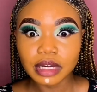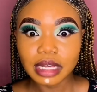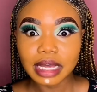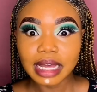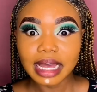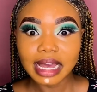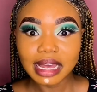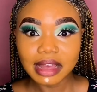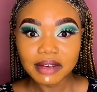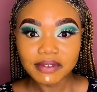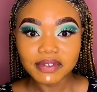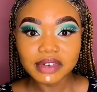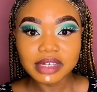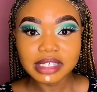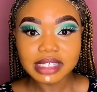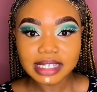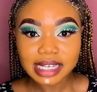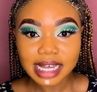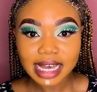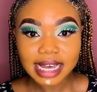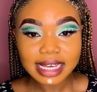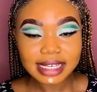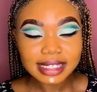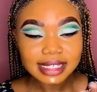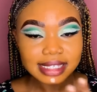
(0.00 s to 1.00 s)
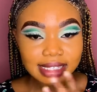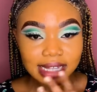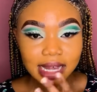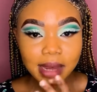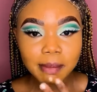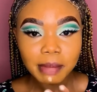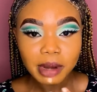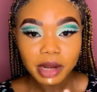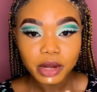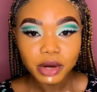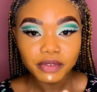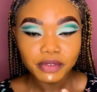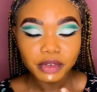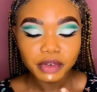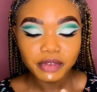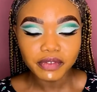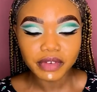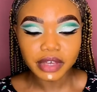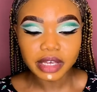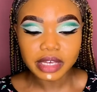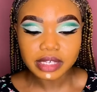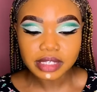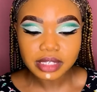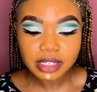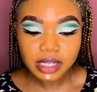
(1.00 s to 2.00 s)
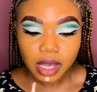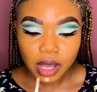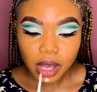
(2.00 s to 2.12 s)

emphasize that part of your face.